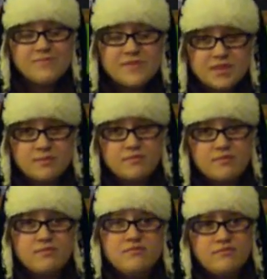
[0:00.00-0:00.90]
Because
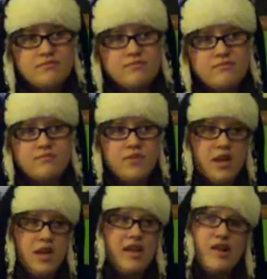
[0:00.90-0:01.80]

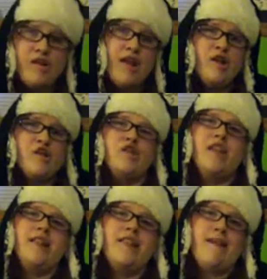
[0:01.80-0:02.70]
I'm an internet nerd
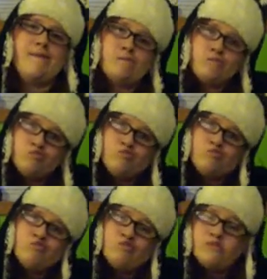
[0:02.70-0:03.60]
like that.
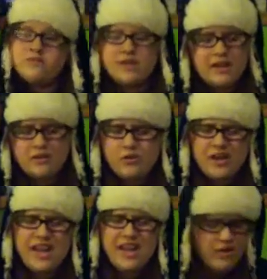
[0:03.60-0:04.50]
I don't know
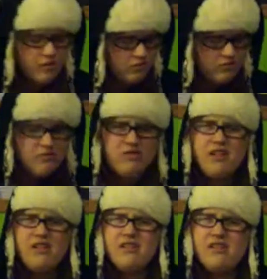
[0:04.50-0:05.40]
why. Ow.
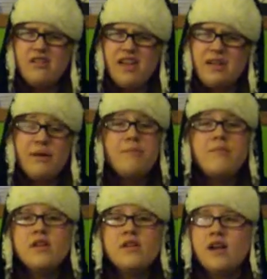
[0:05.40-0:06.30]
Anyway.
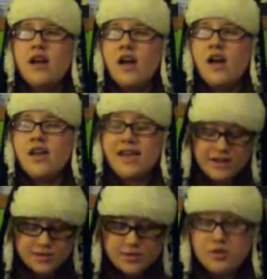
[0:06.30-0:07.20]

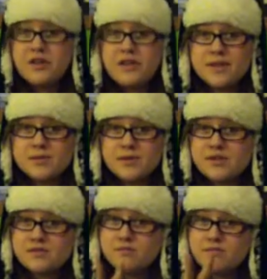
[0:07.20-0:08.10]
Yeah, so on to the next
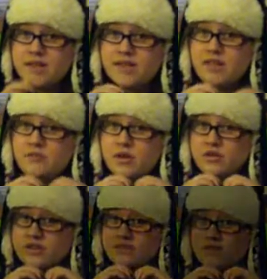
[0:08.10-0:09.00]
person. Peace, love,
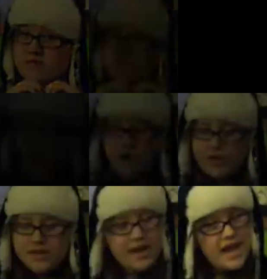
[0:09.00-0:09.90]
bros.
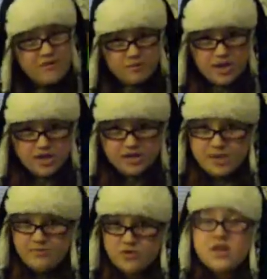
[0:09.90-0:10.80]
Okay, everybody.
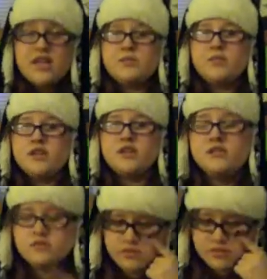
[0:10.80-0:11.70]
Time for the next
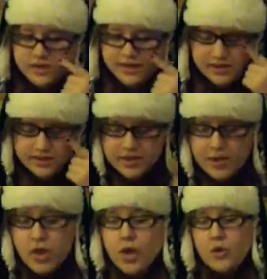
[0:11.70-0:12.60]
person, who is
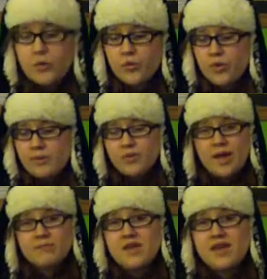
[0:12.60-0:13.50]

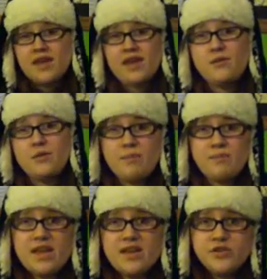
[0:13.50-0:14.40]
RemRem, aka
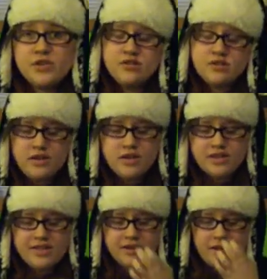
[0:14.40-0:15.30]
Rempage, on
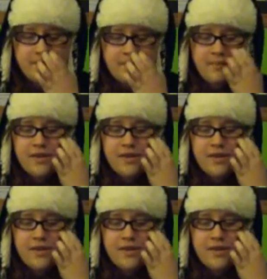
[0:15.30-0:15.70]
DeviantArt.